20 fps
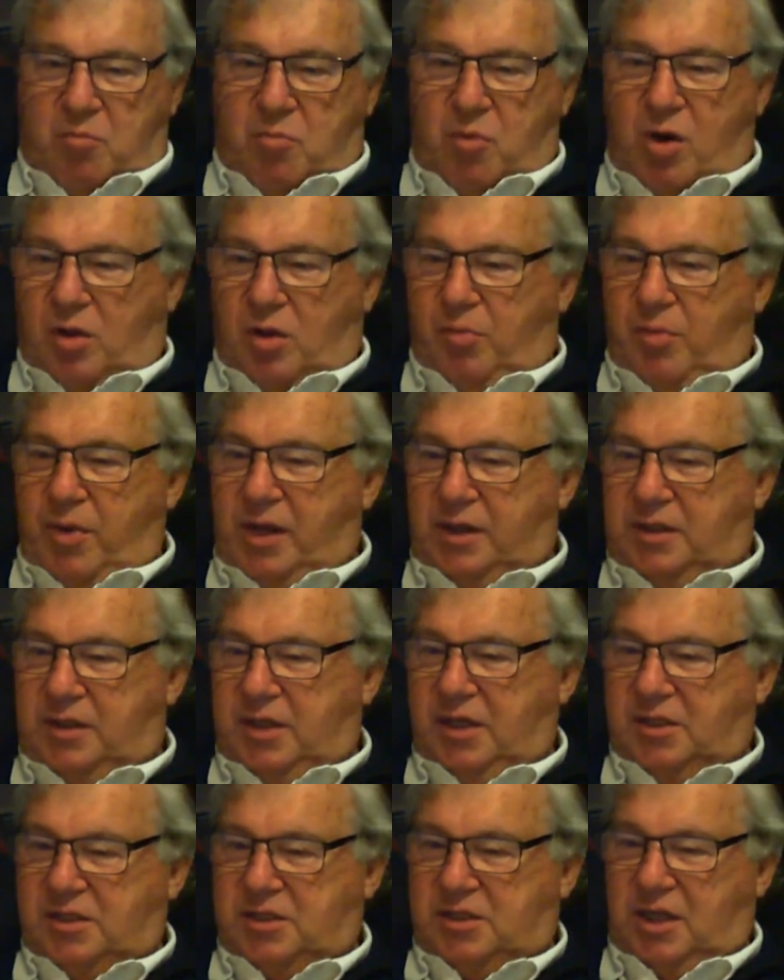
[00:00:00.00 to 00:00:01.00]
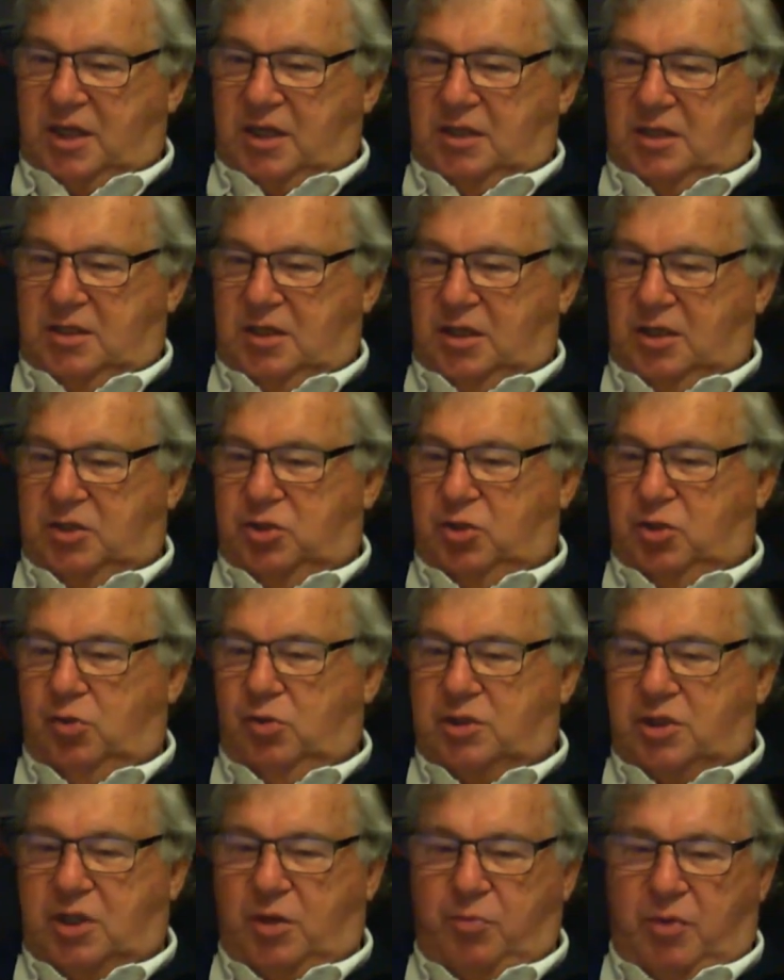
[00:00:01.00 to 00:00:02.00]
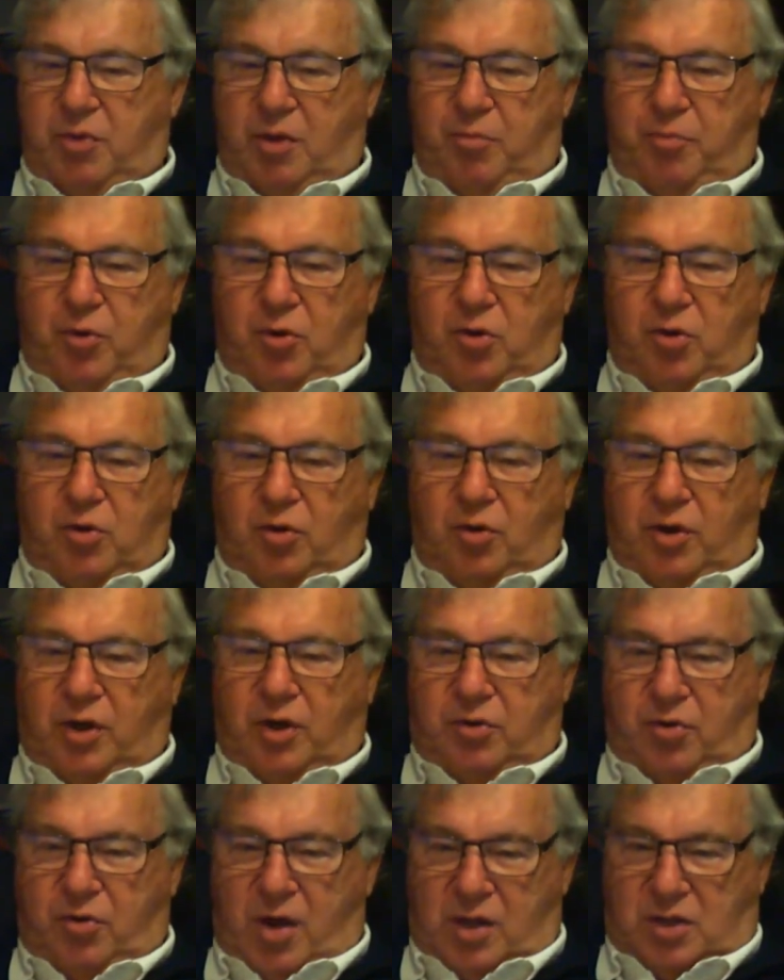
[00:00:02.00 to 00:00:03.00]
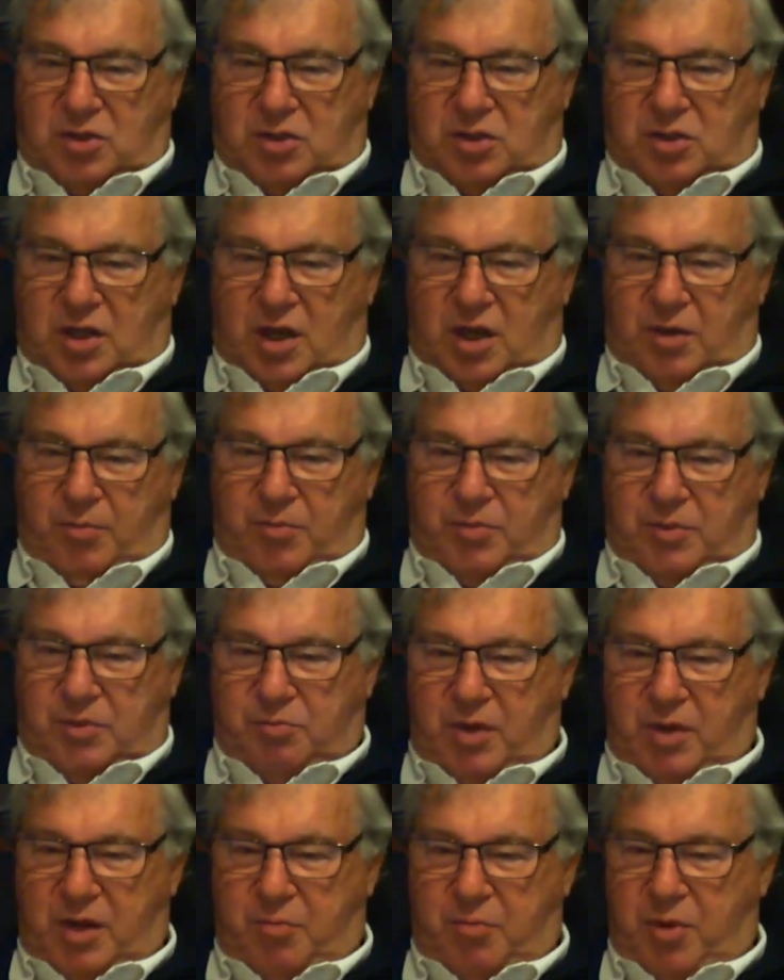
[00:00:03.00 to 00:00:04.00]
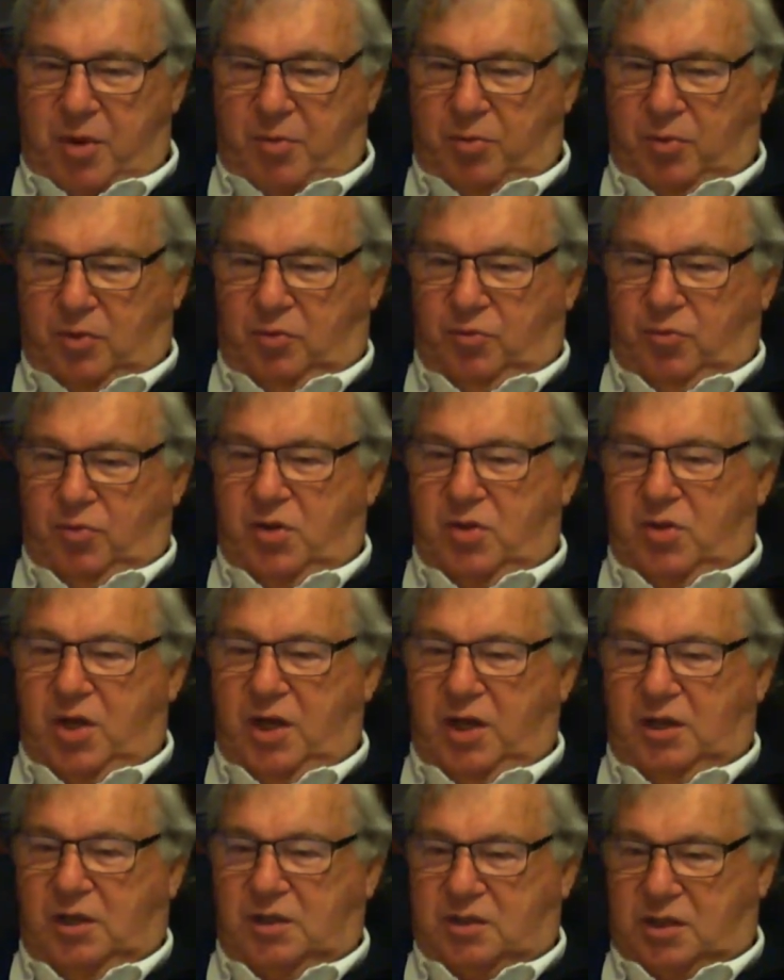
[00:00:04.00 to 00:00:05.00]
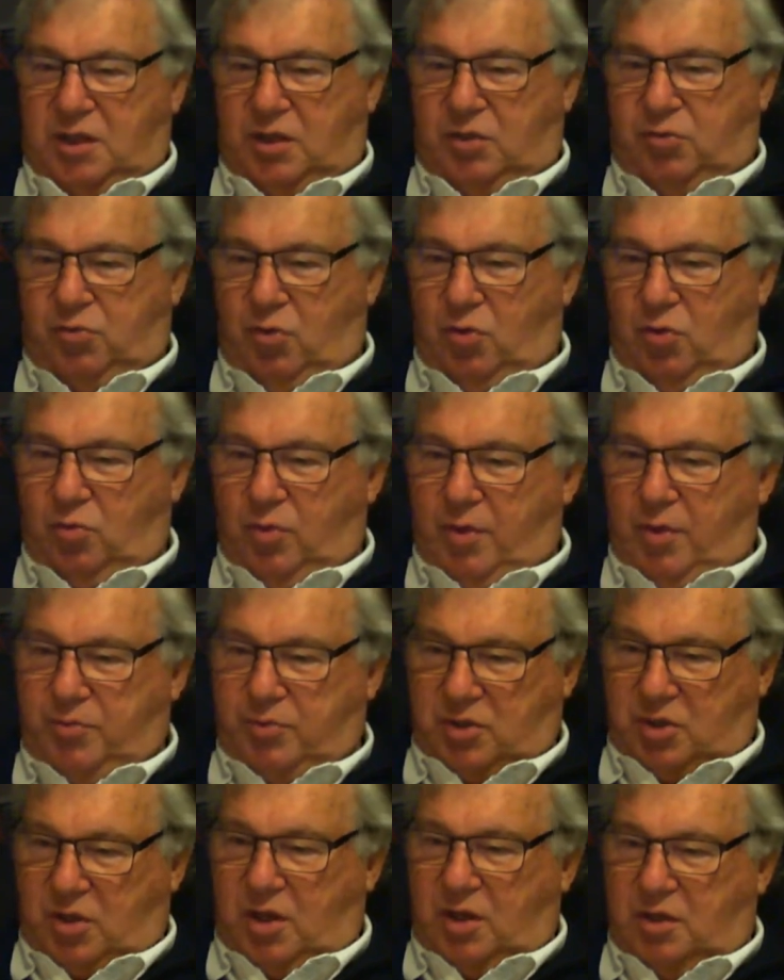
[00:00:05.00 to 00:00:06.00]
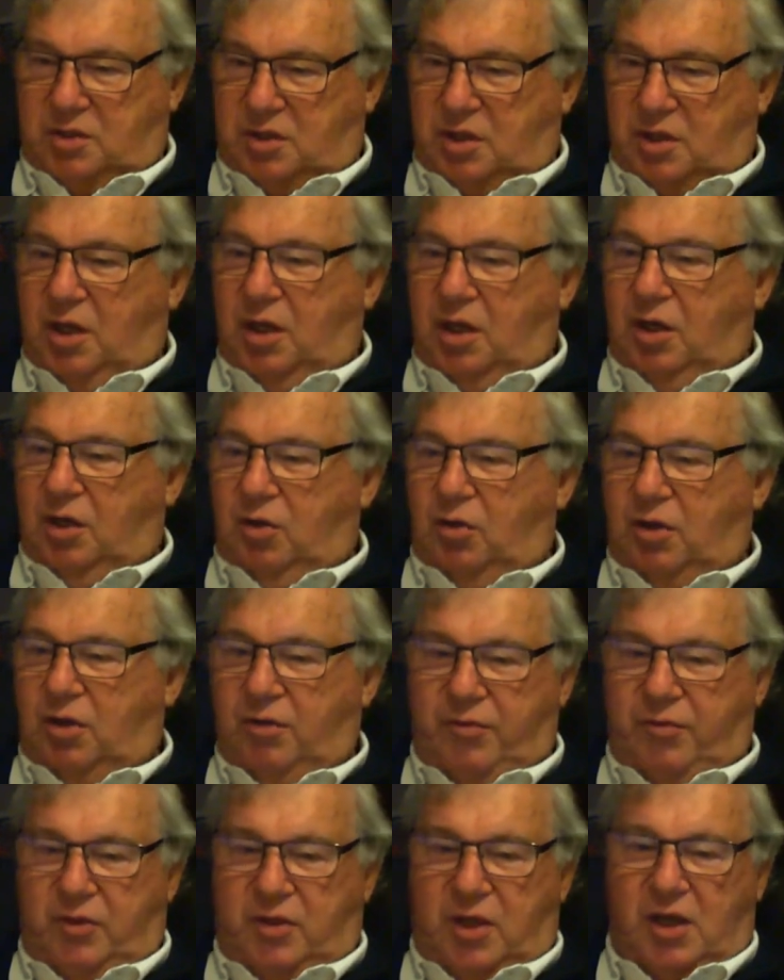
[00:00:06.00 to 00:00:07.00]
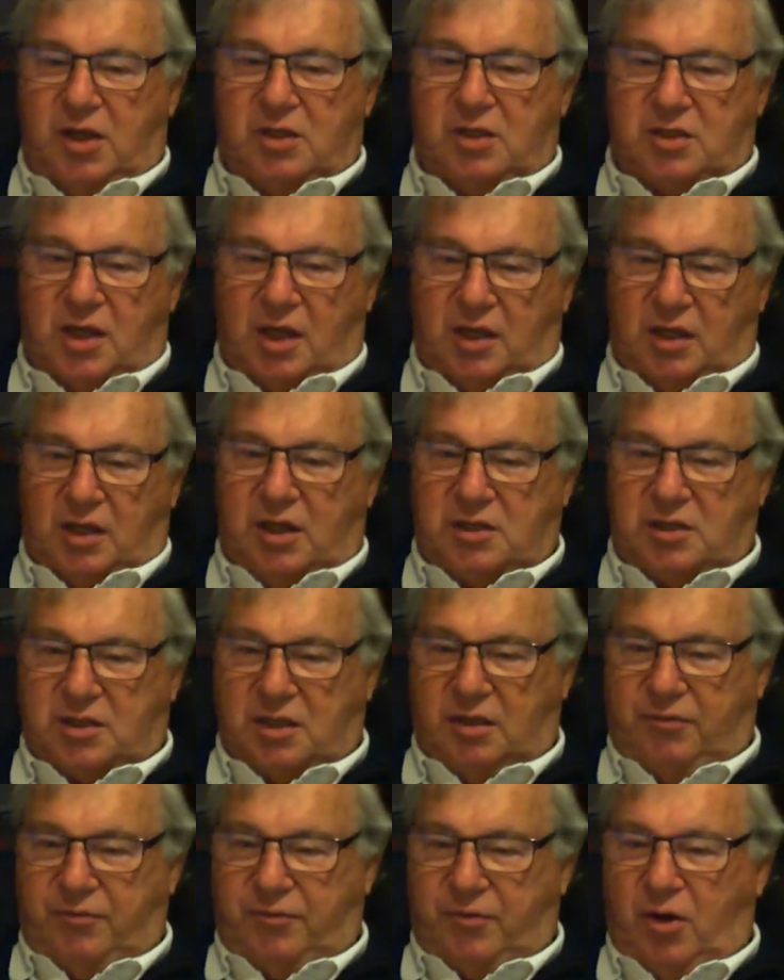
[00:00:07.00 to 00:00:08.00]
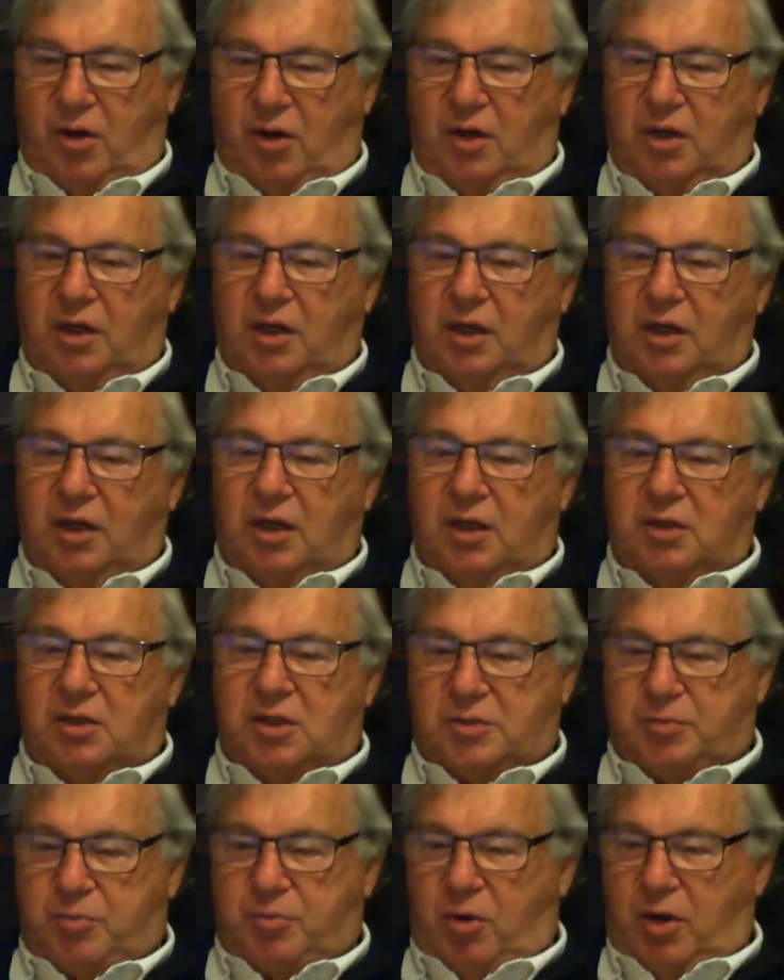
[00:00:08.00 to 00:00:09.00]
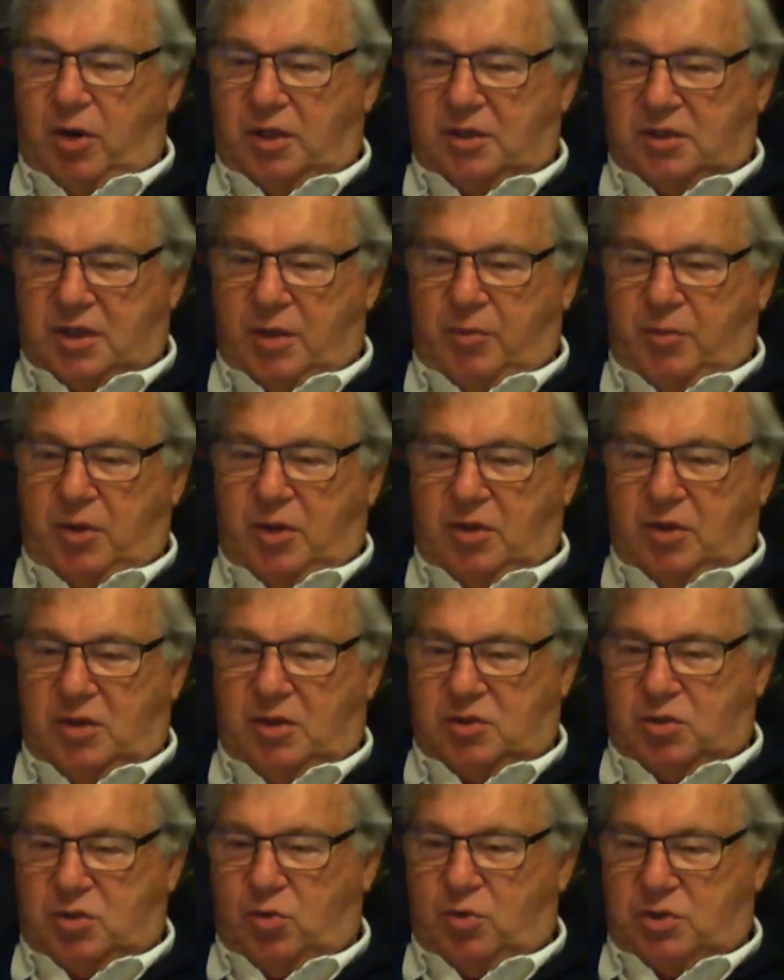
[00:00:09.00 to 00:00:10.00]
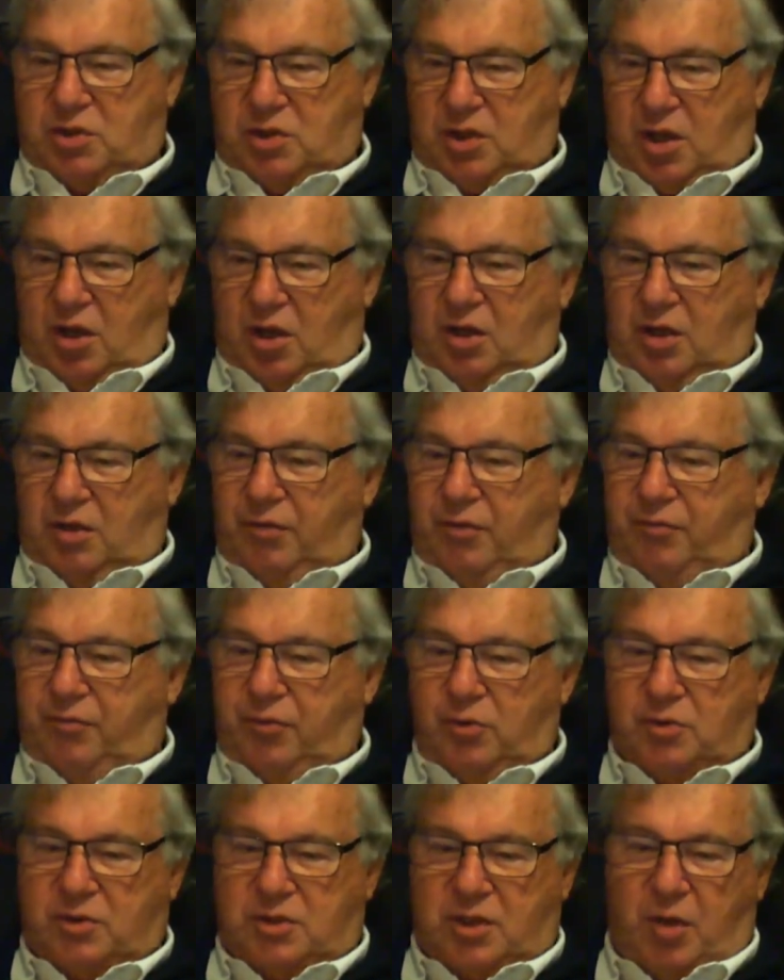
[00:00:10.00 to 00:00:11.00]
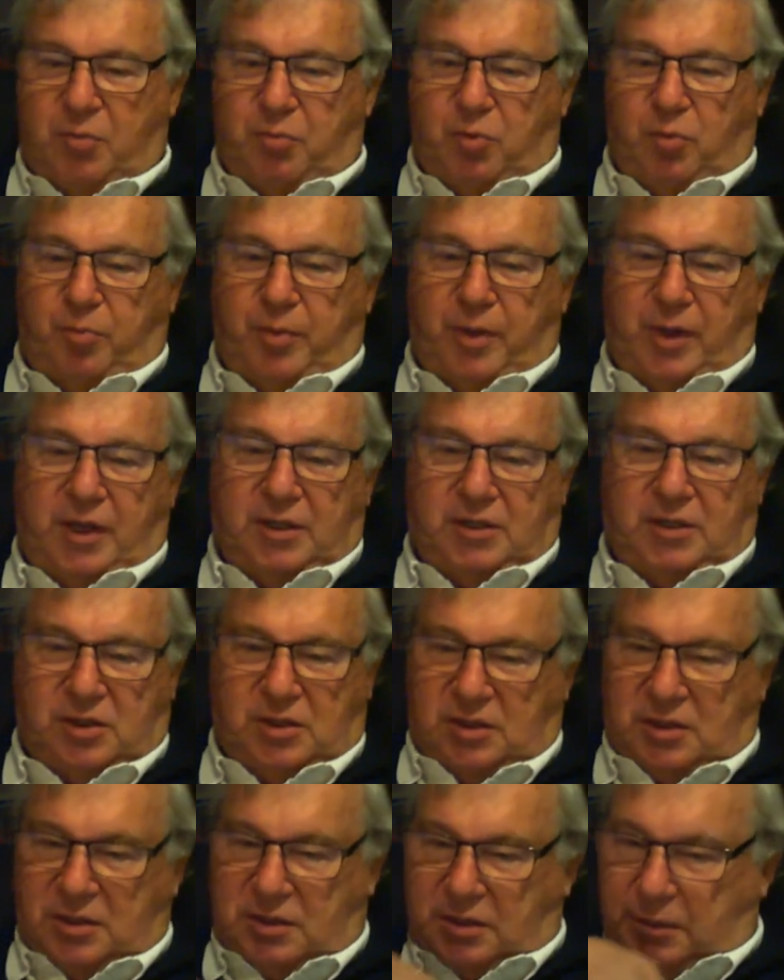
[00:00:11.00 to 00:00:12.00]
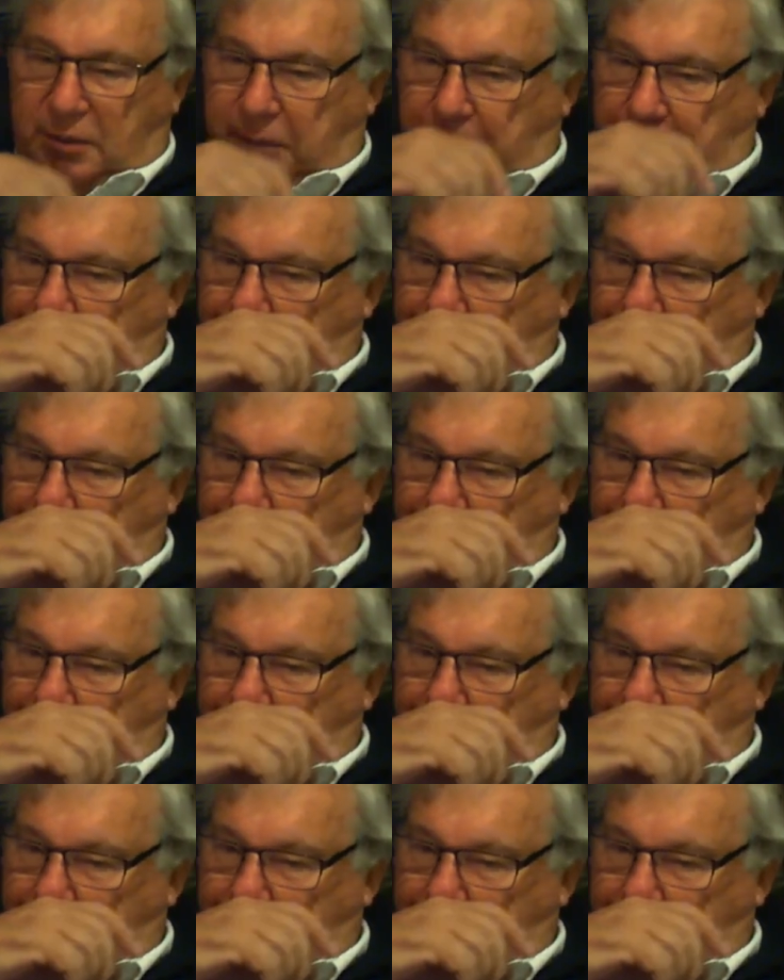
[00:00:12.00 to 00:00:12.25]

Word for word: Michael Martinez said that tools can be a boon or a crutch. Um, many people needlessly crawl websites looking for things they can easily find just by examining the source code of a few sample pages.